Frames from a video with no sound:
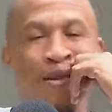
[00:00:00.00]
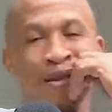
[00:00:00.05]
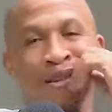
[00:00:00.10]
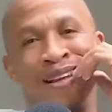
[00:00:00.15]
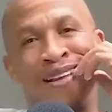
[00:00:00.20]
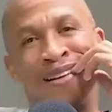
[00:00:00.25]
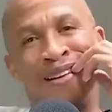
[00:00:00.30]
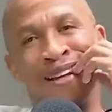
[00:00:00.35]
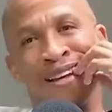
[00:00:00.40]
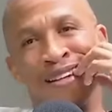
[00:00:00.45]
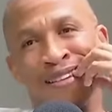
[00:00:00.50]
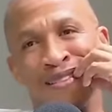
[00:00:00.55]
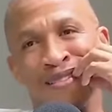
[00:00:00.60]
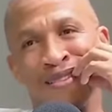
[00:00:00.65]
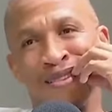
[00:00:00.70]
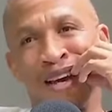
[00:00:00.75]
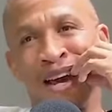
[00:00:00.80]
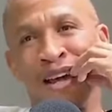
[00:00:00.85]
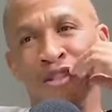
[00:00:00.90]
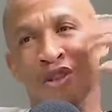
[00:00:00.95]
that that
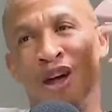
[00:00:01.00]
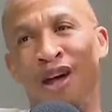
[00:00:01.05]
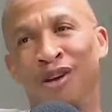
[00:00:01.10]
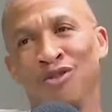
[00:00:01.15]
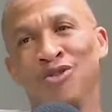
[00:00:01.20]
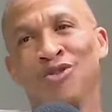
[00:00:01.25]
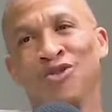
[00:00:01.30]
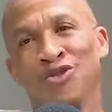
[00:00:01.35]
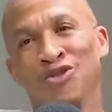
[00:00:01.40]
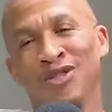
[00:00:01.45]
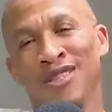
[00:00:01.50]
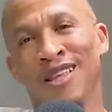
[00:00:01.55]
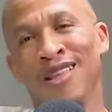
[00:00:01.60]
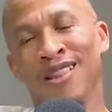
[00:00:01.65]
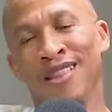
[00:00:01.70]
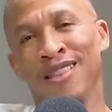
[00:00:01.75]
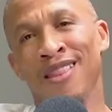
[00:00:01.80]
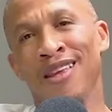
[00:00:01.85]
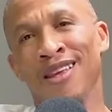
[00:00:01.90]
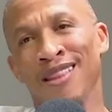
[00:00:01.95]
I, I used to
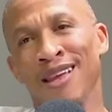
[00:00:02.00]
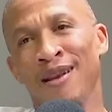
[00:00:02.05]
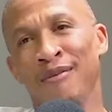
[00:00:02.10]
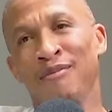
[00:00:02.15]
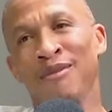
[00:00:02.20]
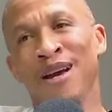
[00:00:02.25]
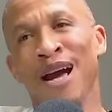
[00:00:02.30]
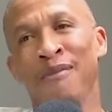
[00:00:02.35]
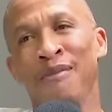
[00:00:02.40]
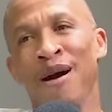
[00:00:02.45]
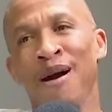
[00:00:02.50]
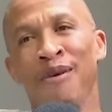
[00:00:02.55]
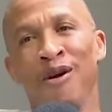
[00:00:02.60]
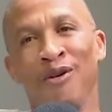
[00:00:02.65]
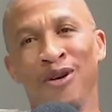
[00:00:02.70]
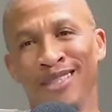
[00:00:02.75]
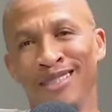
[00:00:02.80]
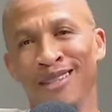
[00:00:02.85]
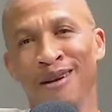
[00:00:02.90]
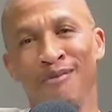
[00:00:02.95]
think, think that Mugababa
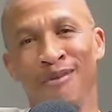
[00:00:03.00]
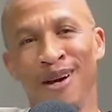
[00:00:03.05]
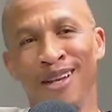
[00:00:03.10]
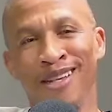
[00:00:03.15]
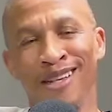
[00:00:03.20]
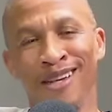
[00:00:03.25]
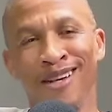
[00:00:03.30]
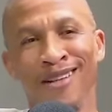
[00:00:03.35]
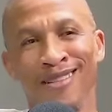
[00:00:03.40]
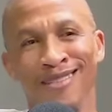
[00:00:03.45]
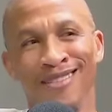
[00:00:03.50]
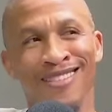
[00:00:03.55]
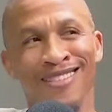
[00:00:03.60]
was somebody else.